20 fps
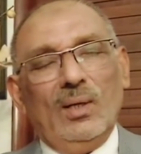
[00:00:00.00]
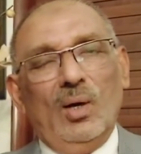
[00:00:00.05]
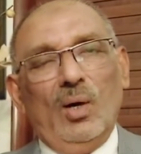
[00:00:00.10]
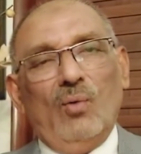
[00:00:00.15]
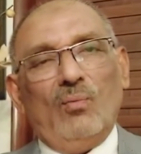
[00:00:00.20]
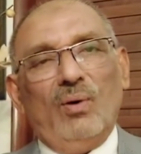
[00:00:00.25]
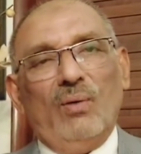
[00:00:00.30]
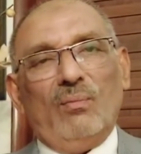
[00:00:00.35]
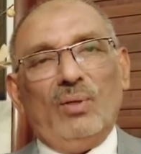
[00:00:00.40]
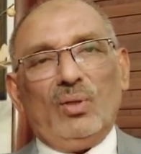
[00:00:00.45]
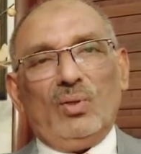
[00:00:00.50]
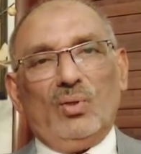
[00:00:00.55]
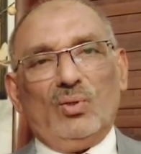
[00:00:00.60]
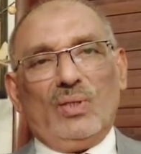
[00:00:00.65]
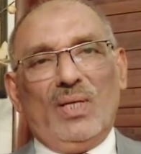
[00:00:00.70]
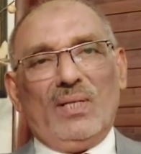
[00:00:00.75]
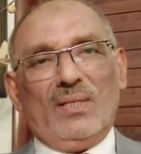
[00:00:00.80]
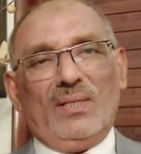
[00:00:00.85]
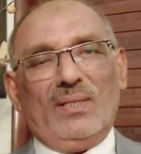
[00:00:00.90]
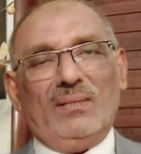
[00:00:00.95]
of our
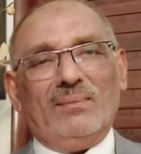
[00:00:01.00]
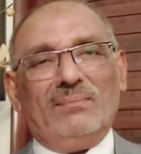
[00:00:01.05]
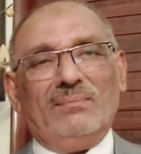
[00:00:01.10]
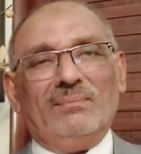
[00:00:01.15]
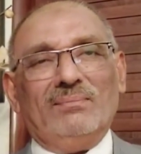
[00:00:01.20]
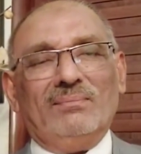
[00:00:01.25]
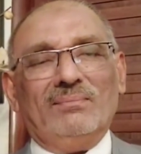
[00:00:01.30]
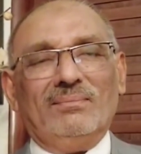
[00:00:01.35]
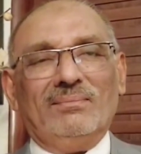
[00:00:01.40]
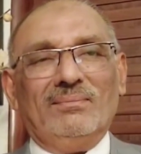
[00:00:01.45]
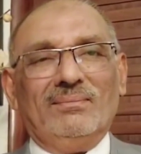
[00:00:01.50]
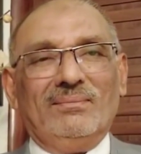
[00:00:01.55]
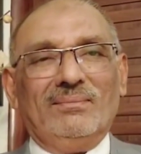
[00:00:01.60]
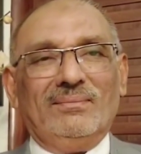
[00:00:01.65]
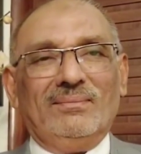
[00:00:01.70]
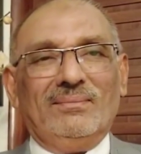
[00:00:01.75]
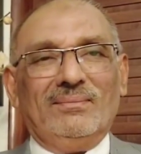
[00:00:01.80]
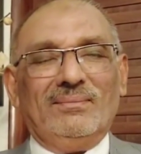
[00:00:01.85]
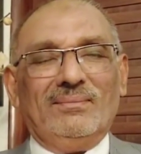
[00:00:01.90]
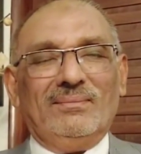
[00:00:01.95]
society.
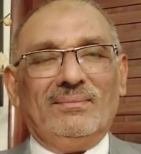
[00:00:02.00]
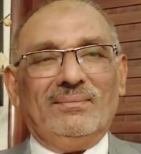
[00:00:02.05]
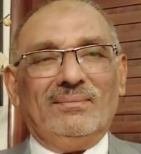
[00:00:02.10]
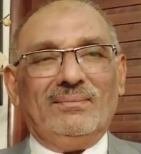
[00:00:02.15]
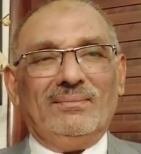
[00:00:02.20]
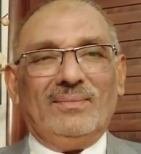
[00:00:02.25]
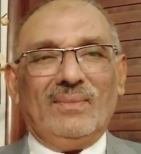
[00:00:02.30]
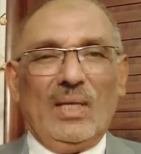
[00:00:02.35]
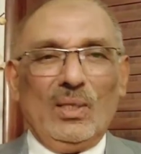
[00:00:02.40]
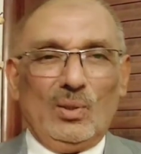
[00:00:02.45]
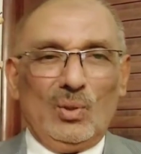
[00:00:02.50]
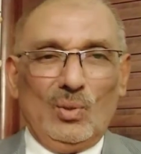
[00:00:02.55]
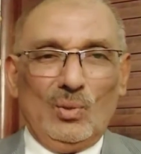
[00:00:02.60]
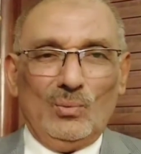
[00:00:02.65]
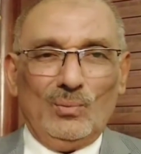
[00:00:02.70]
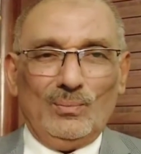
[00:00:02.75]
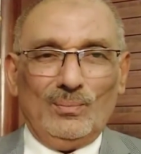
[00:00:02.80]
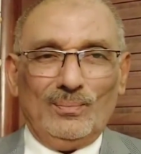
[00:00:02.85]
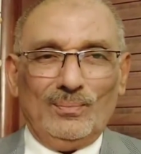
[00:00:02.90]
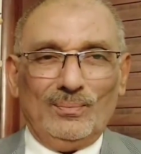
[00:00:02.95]
Thank you.